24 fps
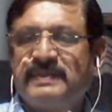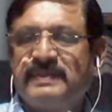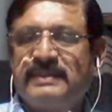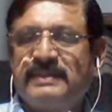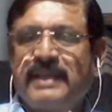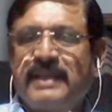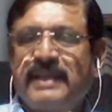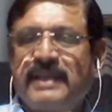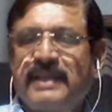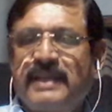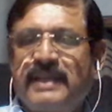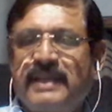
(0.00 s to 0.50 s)

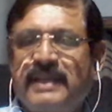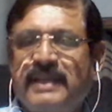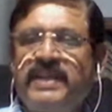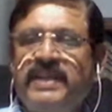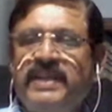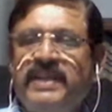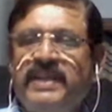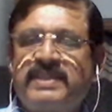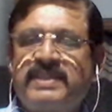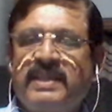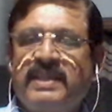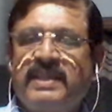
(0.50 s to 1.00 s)
I mean, it
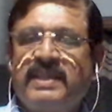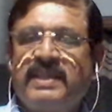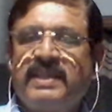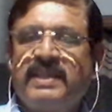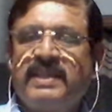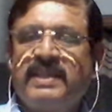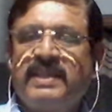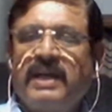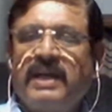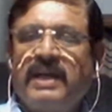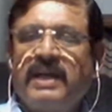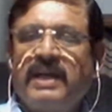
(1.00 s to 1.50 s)
is
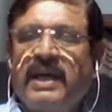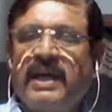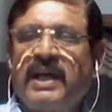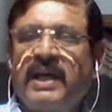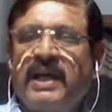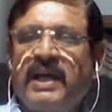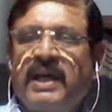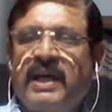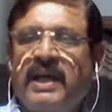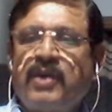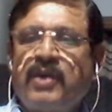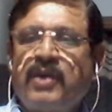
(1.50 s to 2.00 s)

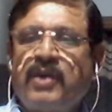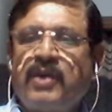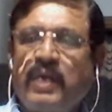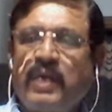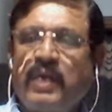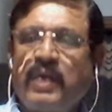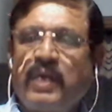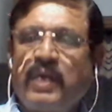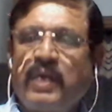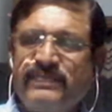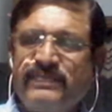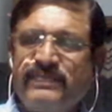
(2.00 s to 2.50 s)

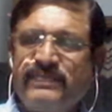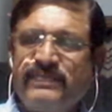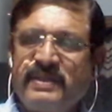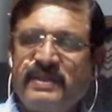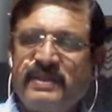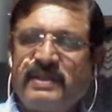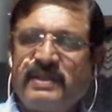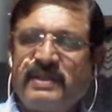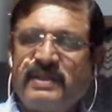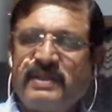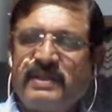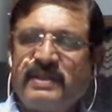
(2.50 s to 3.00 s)
one of
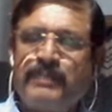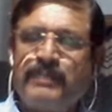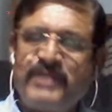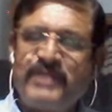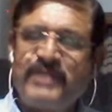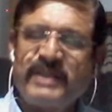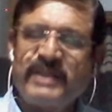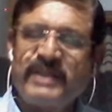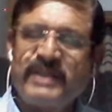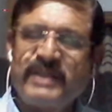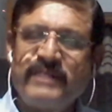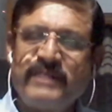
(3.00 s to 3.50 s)
the
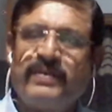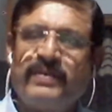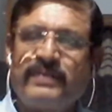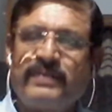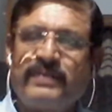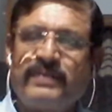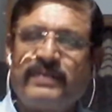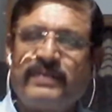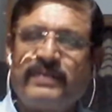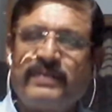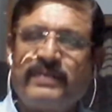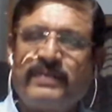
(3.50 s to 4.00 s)
objective
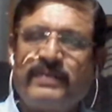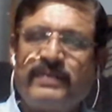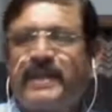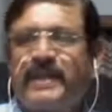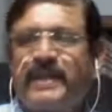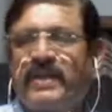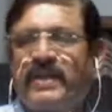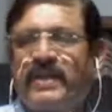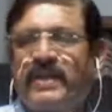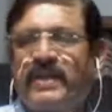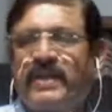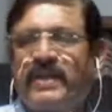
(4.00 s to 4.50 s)
of this
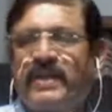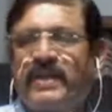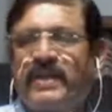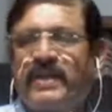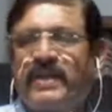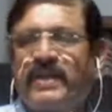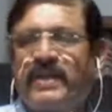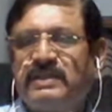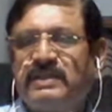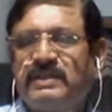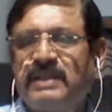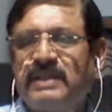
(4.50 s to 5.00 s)
particular
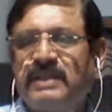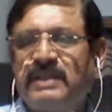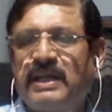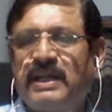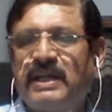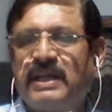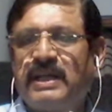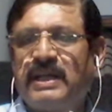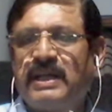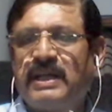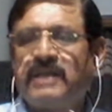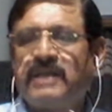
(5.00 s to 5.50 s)

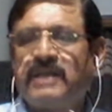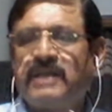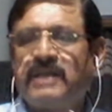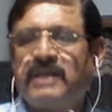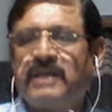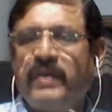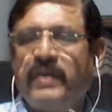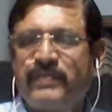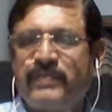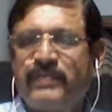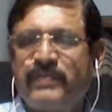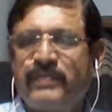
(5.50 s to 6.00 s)
Right
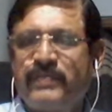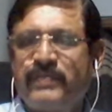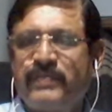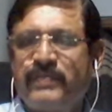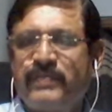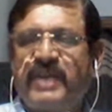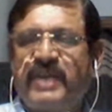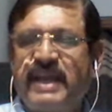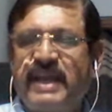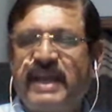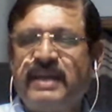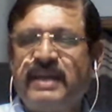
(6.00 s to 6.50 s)
to
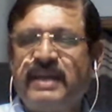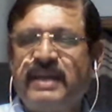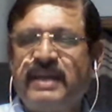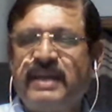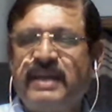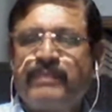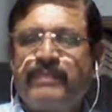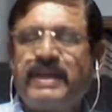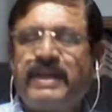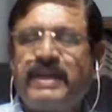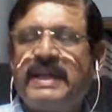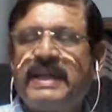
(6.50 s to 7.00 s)
Information Act,
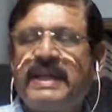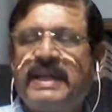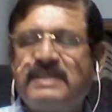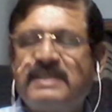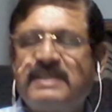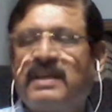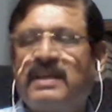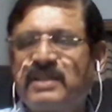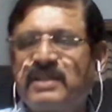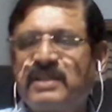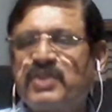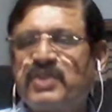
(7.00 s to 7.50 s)
but it is
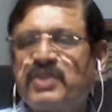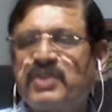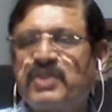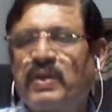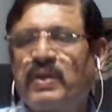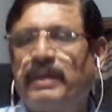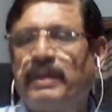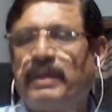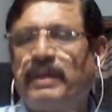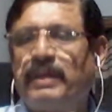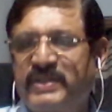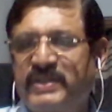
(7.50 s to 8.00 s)
not the
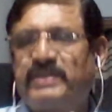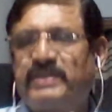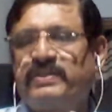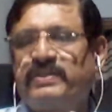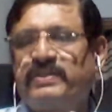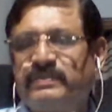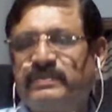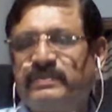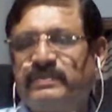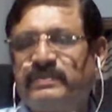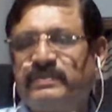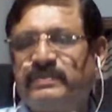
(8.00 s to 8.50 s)
sole
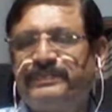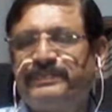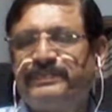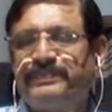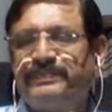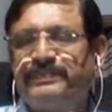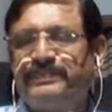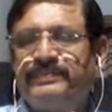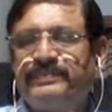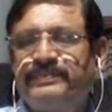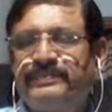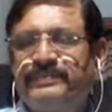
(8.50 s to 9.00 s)
objective.
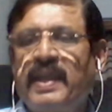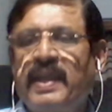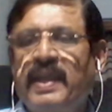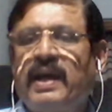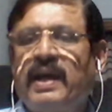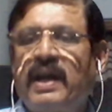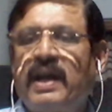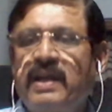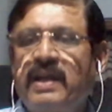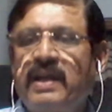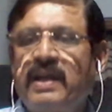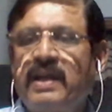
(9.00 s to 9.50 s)

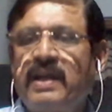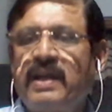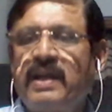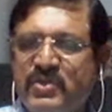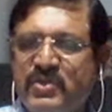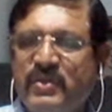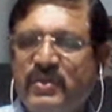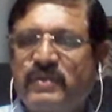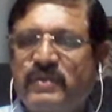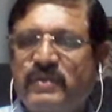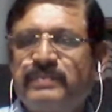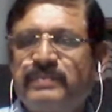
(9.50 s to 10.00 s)
And
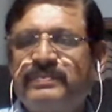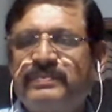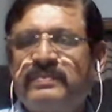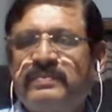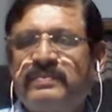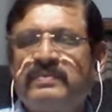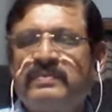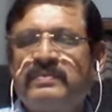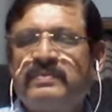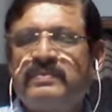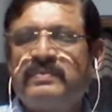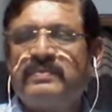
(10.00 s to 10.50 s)
also
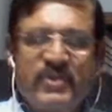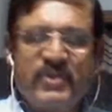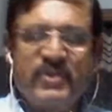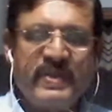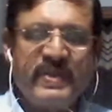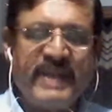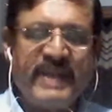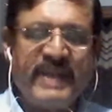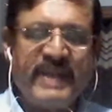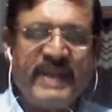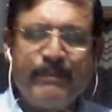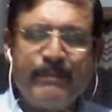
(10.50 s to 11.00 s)
to
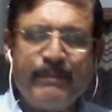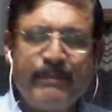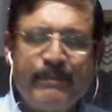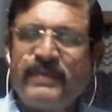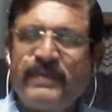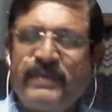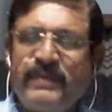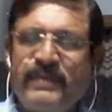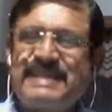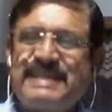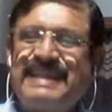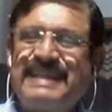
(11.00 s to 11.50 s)

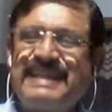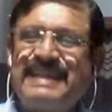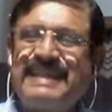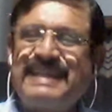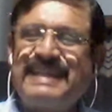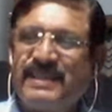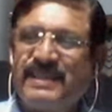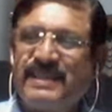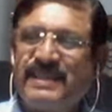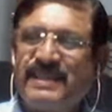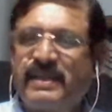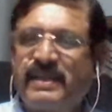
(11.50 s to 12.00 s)
empower
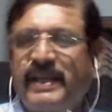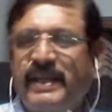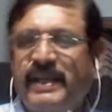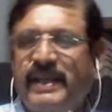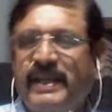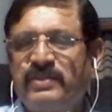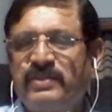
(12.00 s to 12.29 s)
citizenry,